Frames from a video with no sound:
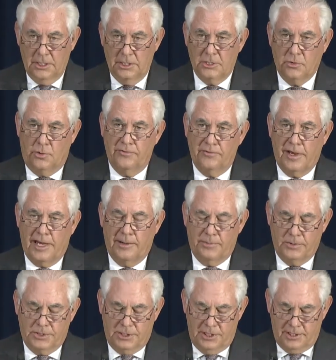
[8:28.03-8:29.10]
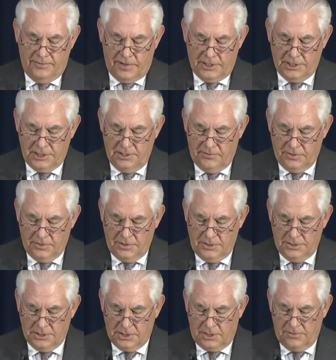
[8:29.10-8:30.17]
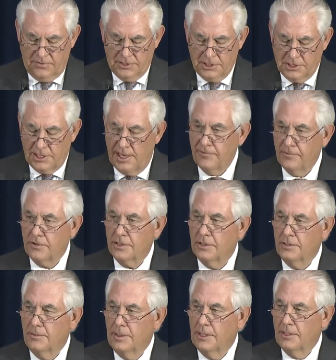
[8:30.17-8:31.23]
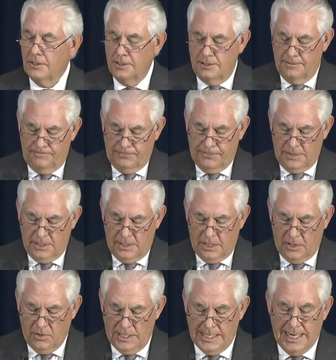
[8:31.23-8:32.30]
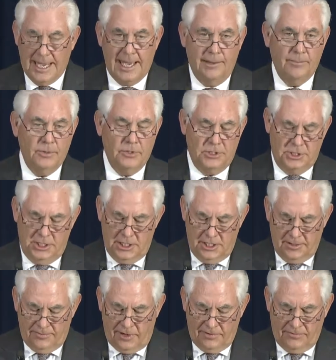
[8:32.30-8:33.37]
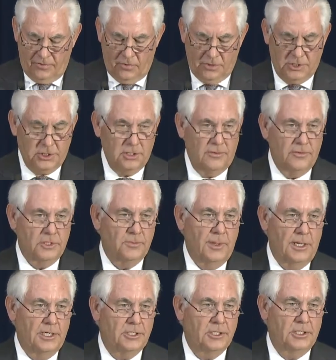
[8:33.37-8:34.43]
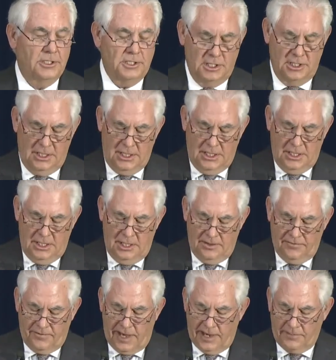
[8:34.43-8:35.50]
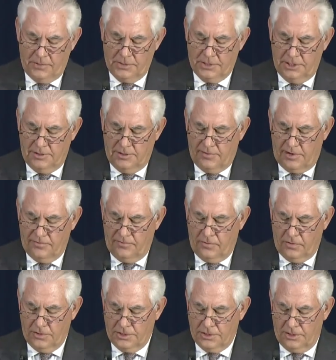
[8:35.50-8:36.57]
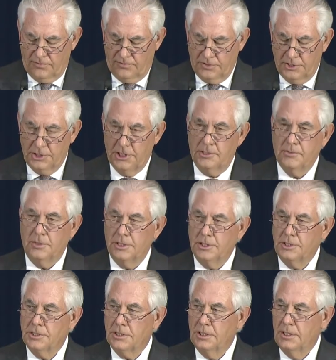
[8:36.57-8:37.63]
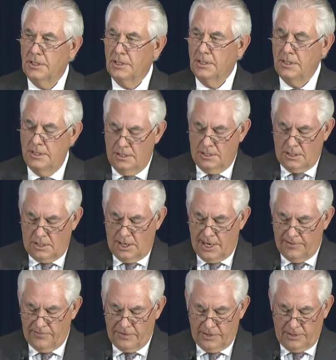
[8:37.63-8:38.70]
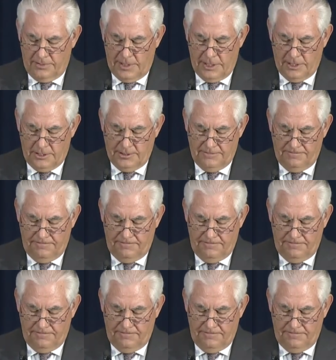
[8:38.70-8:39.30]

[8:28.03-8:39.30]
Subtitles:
25% of our civil service is African American. Only 9% of our Foreign Service specialists and 5% of our Foreign Service generalists are African American.